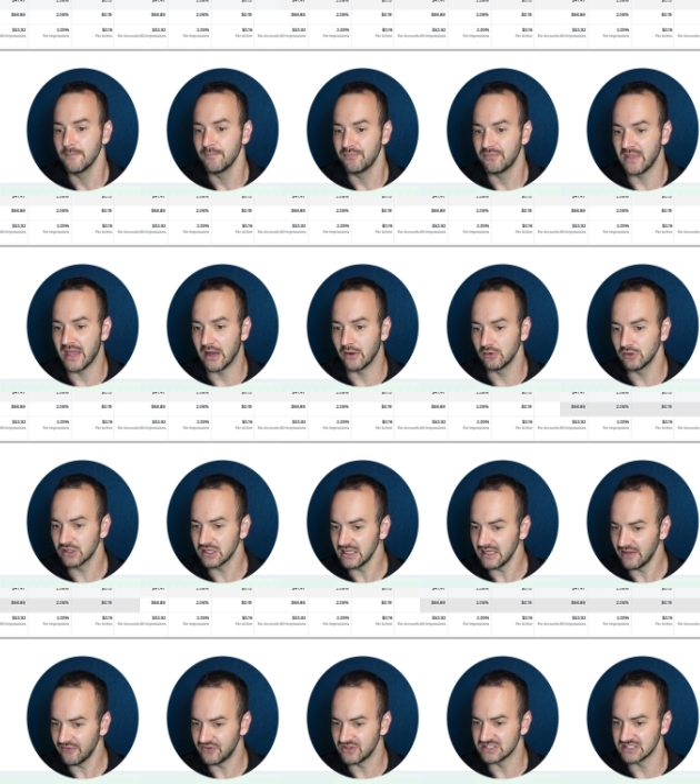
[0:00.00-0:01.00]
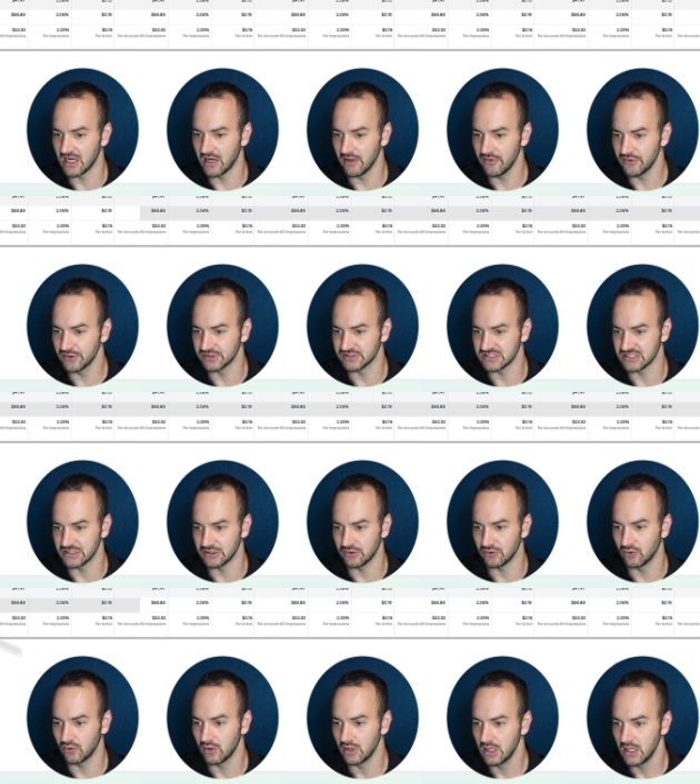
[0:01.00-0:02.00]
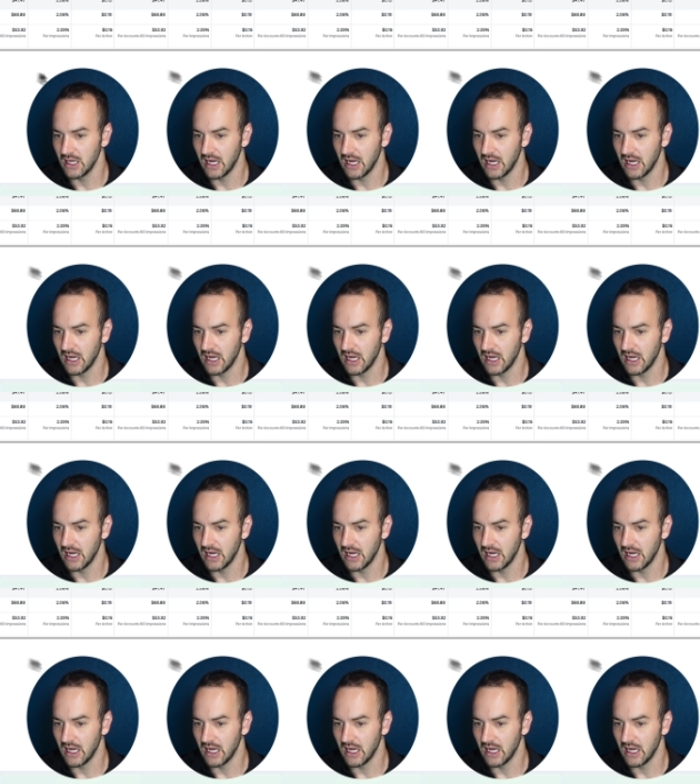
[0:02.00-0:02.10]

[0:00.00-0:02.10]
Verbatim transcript: Now, looking at these other two,